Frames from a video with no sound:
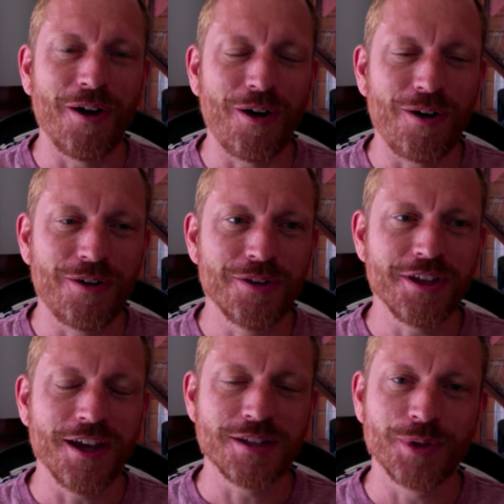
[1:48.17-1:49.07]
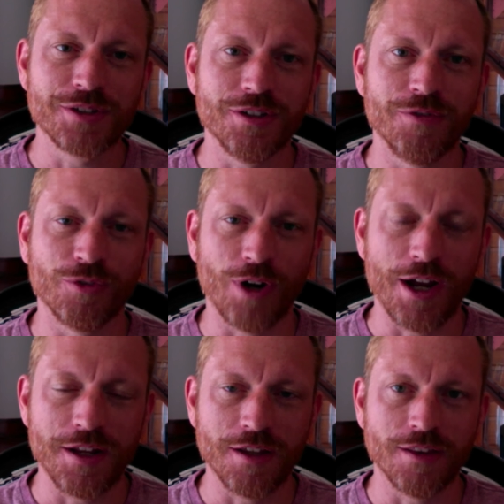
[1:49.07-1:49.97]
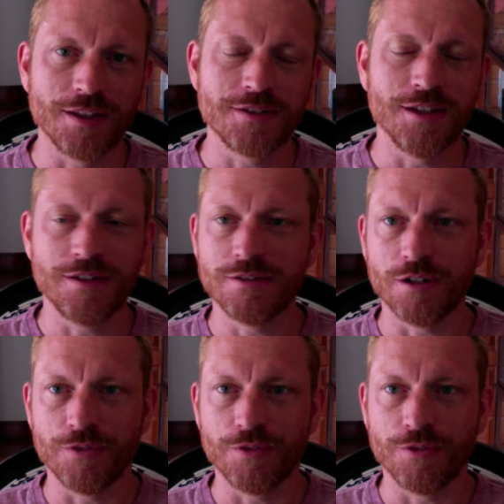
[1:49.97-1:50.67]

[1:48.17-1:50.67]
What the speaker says: all the aspects of writing that's necessary